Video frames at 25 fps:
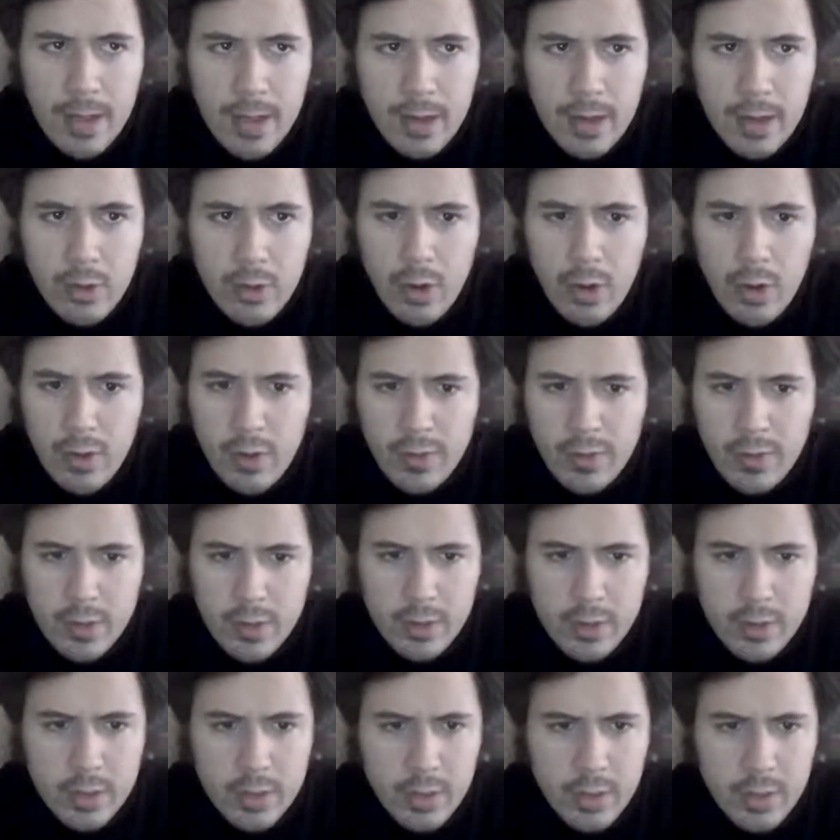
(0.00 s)

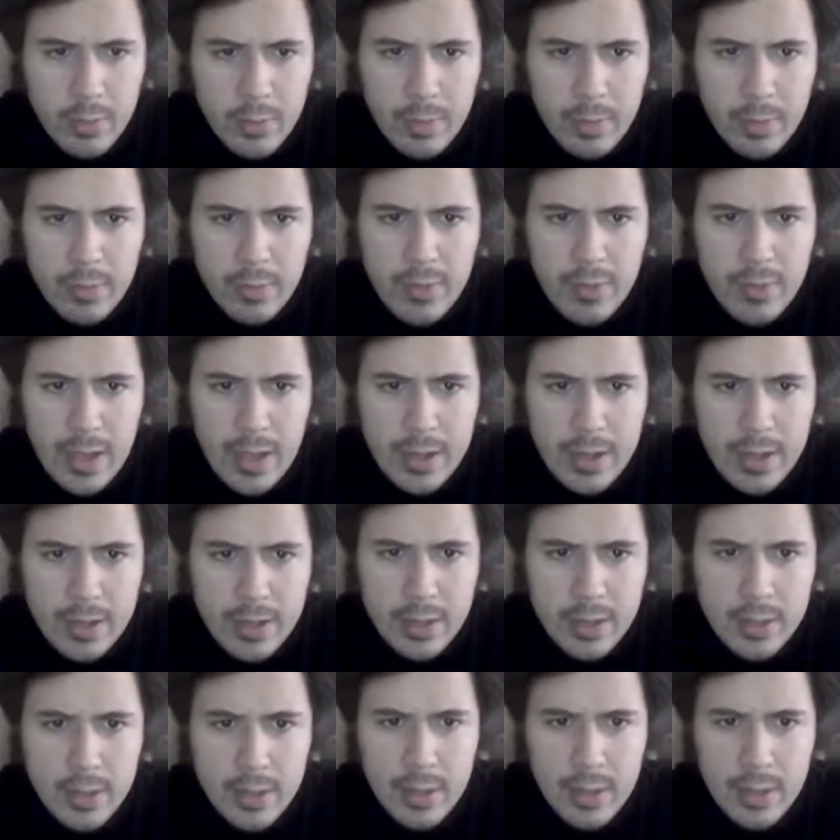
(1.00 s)
Crawford. They were both dead.
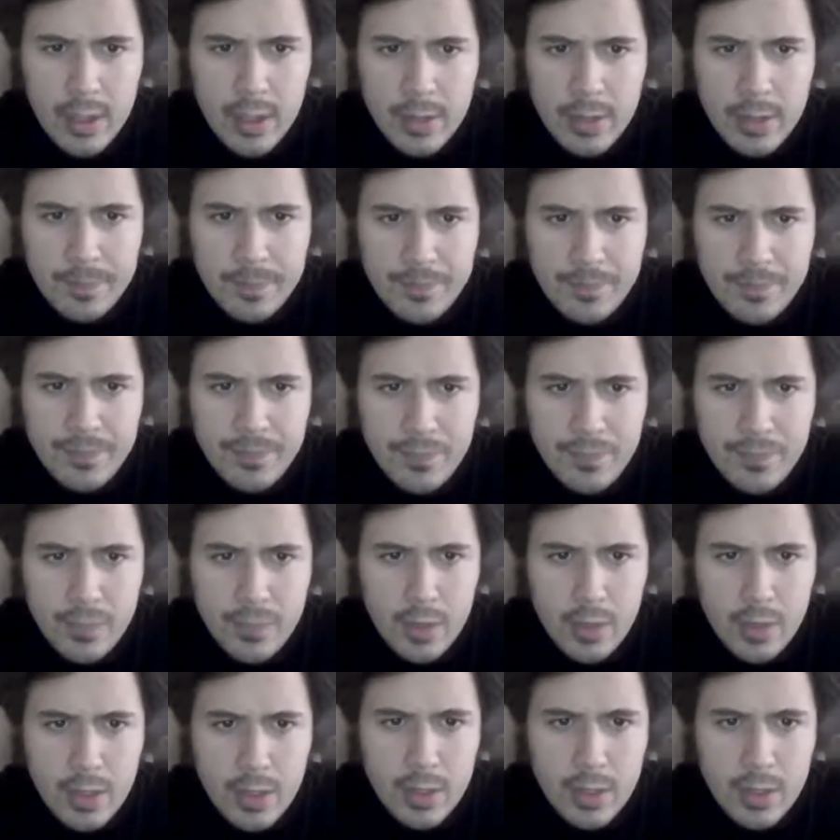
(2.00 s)

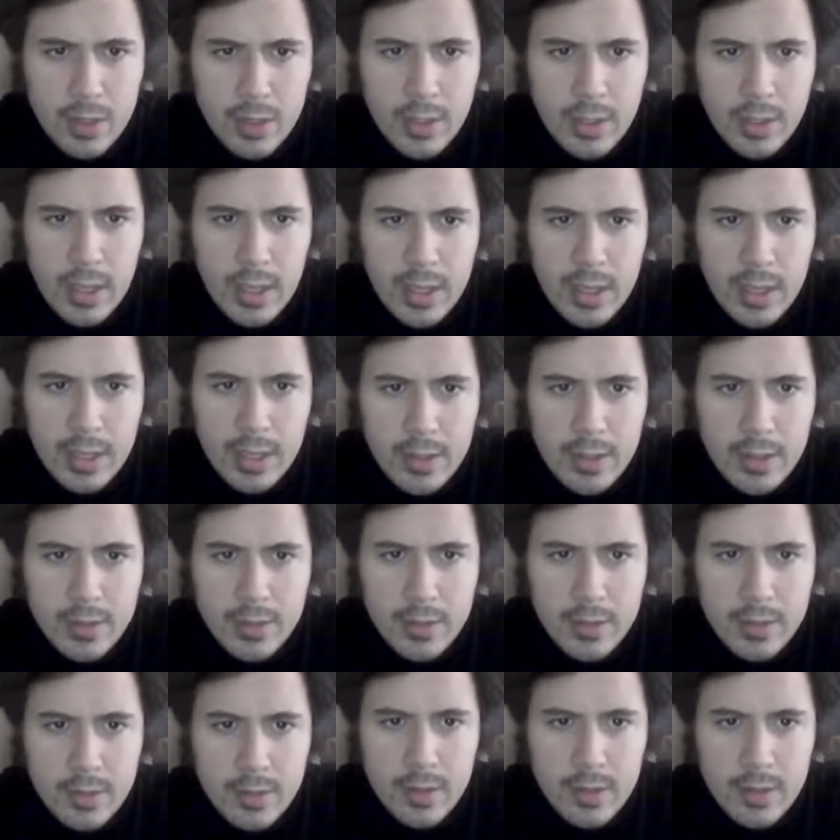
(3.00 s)
Yeah.
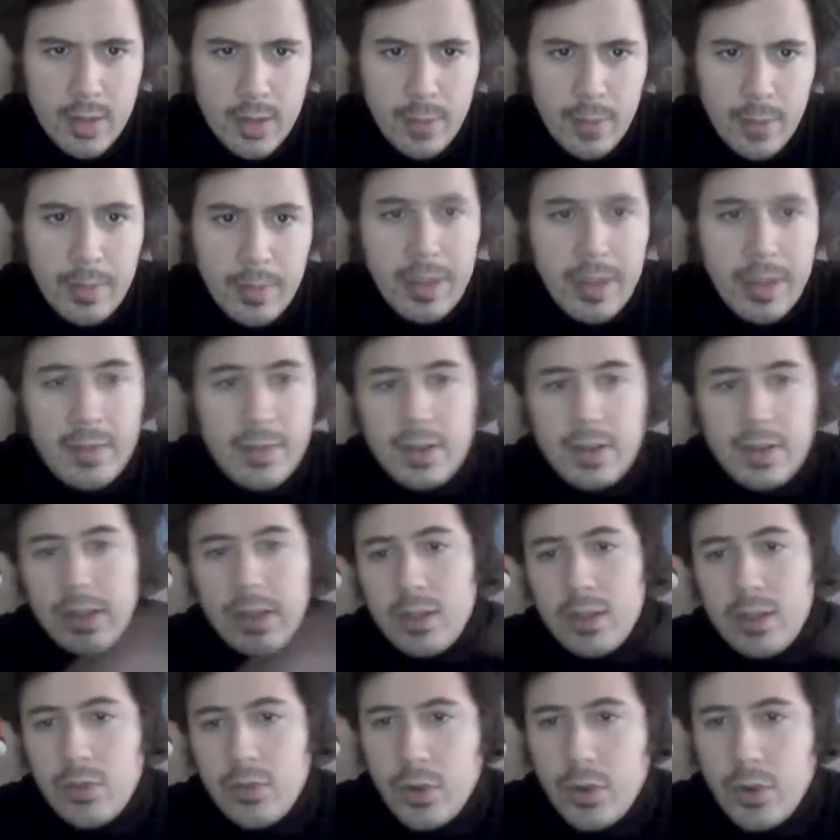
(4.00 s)
But even in
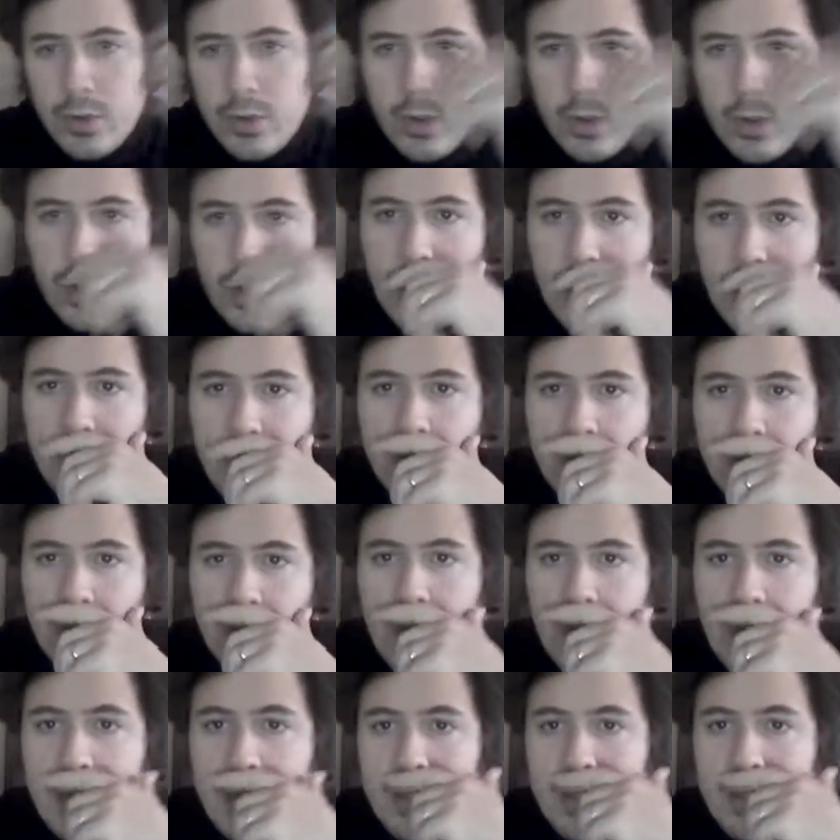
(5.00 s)
this version, a lot of them
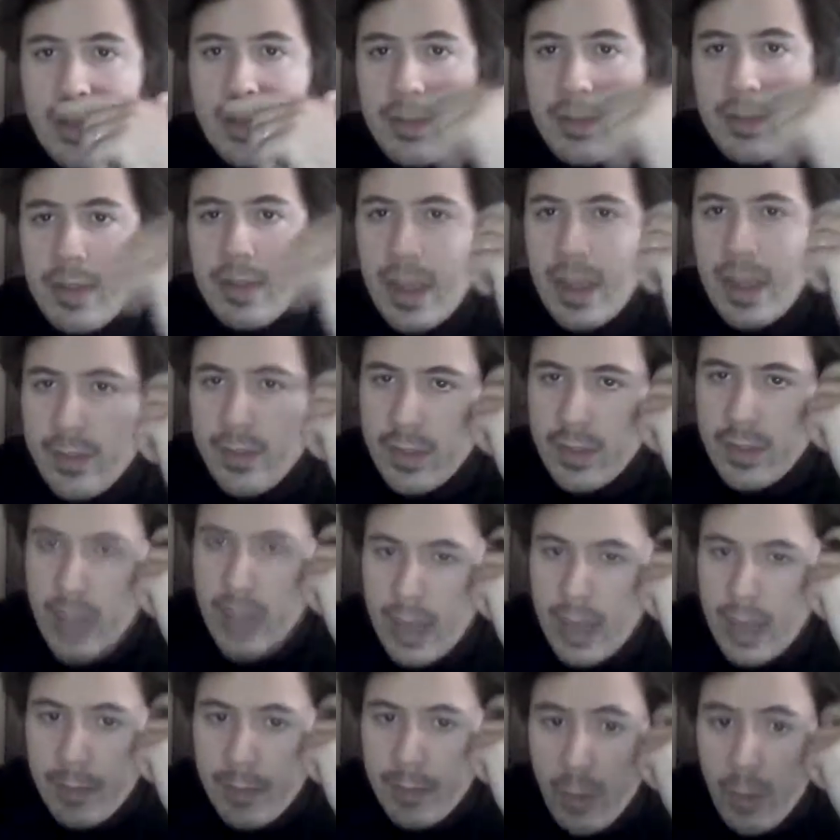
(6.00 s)
didn't even have the
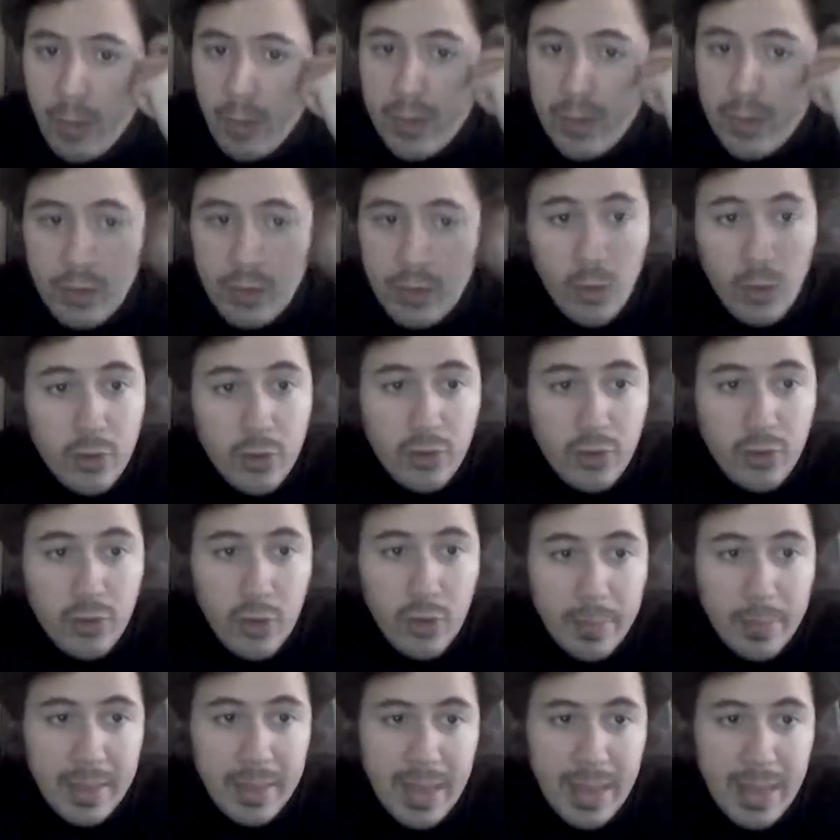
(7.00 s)
Polovich only showed
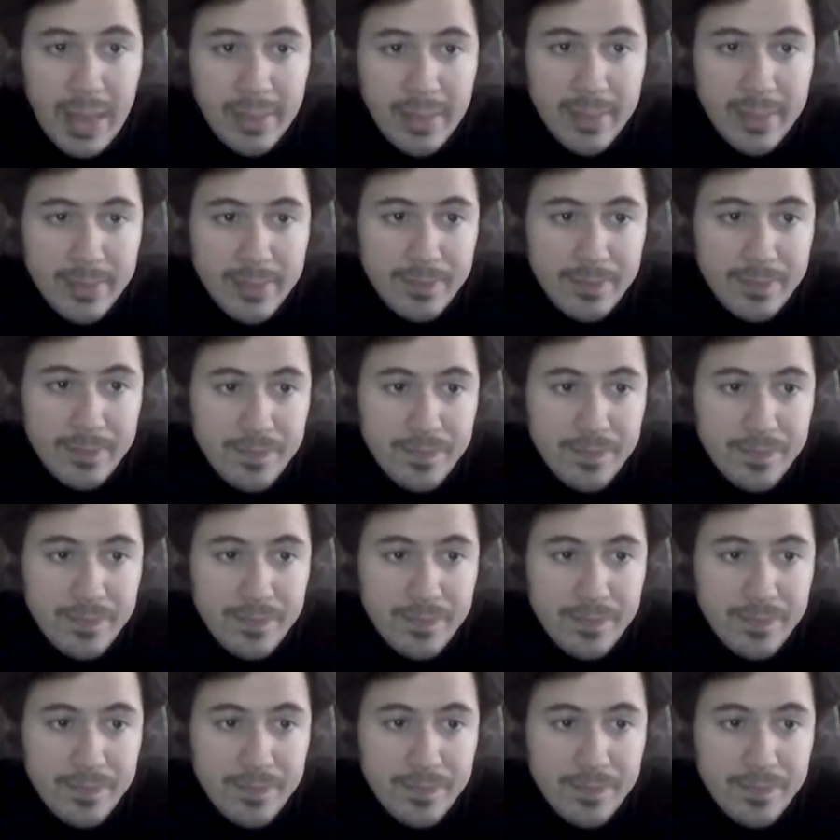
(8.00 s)
up at the end.